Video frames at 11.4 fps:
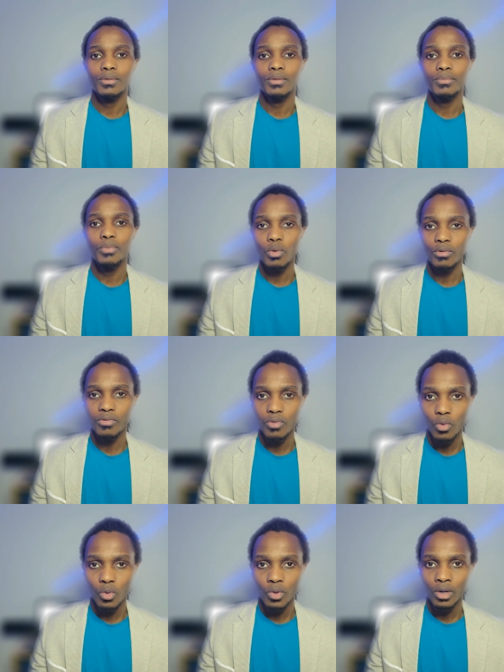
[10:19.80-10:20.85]
point
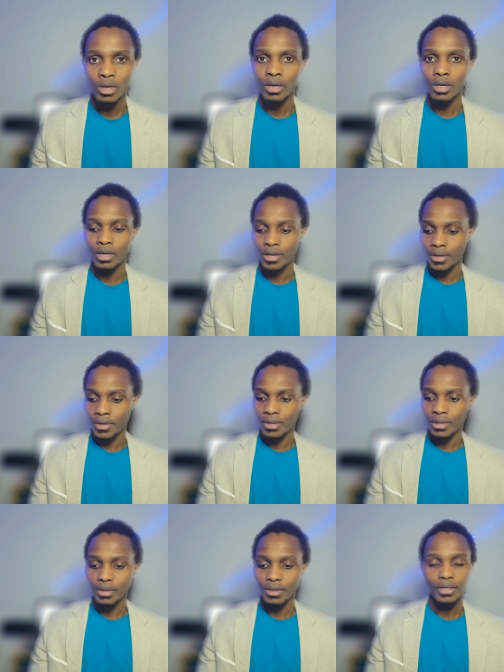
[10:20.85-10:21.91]
4
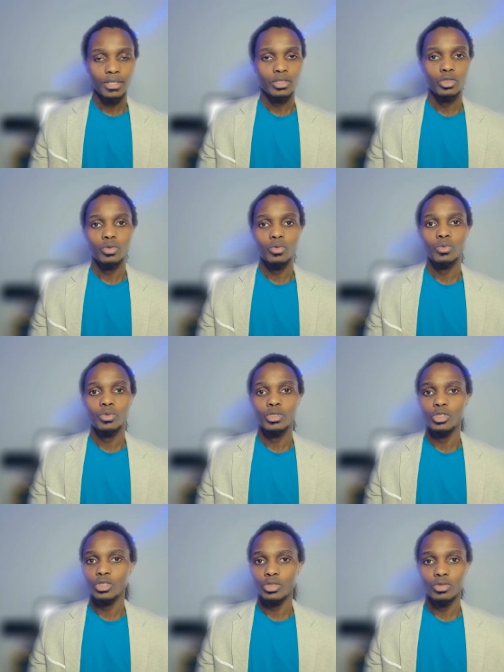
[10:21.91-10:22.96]
is to
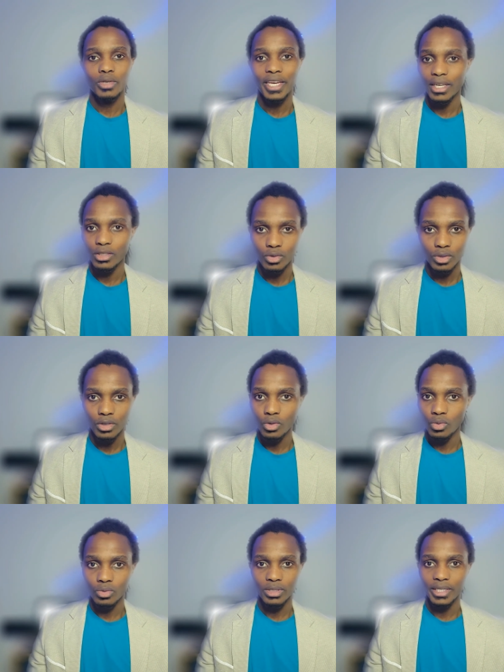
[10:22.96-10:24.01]
just to cancel the
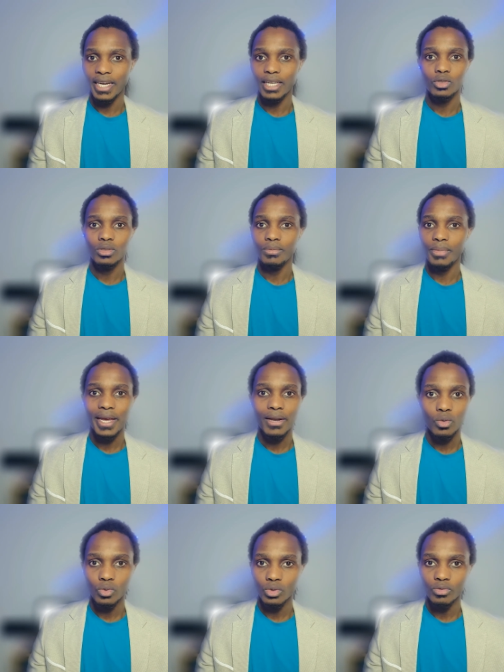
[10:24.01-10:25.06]
news, cancel the bad
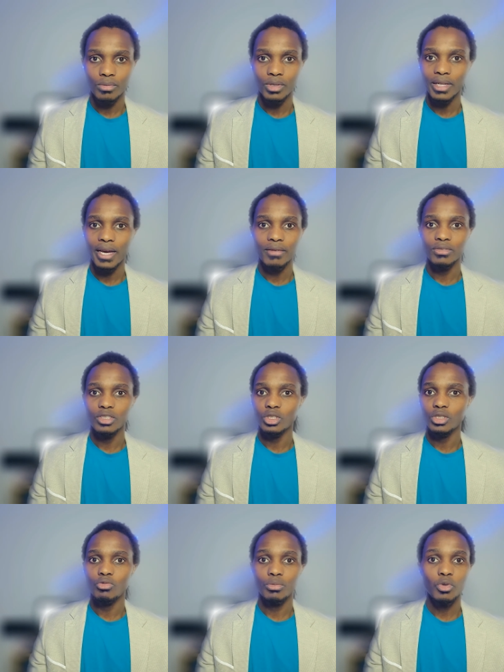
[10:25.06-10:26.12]
news from your life,
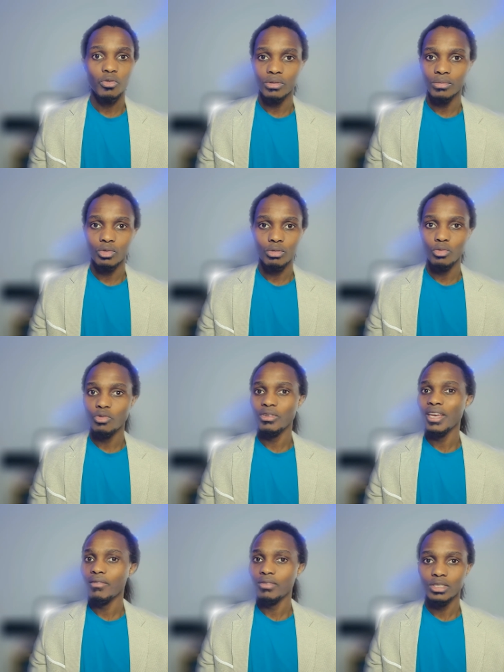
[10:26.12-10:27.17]
just to remove them, remove
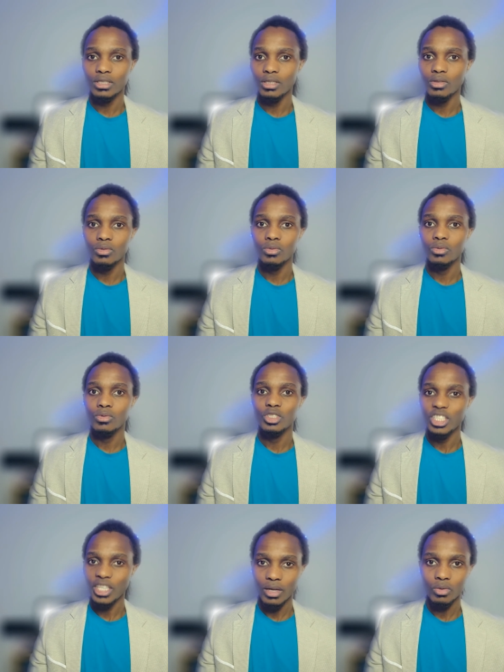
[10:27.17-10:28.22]
every single
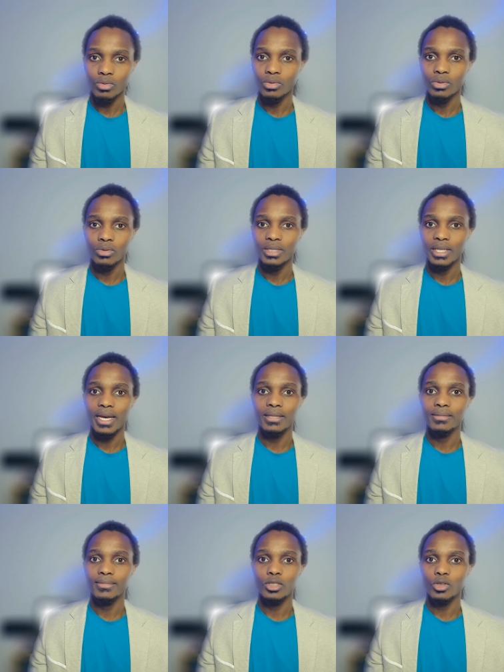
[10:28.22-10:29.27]
channel that
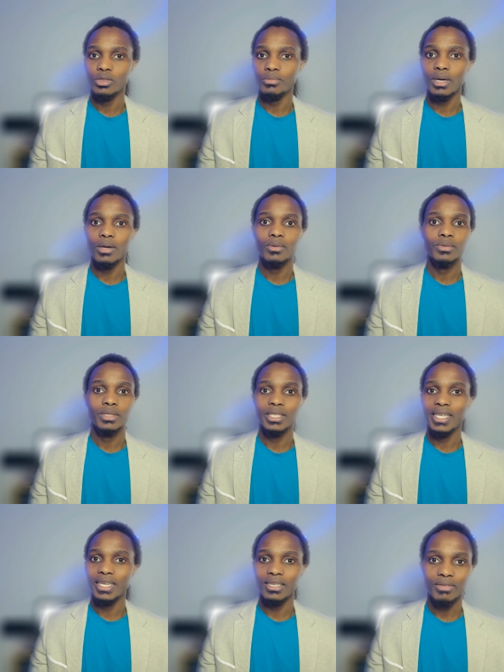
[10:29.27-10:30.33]
talks about
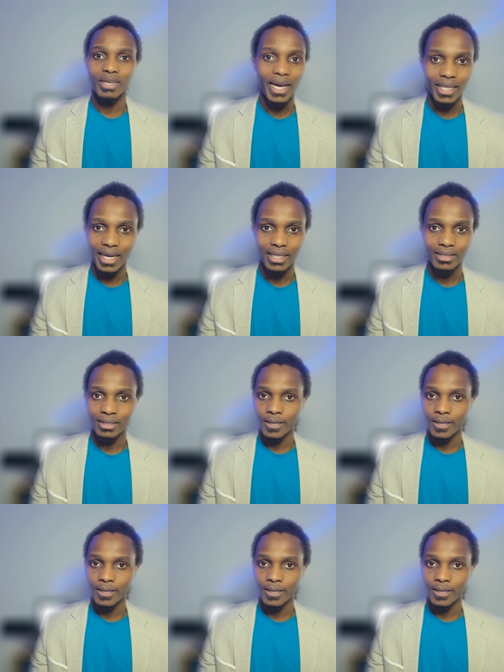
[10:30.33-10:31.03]
negative highlights.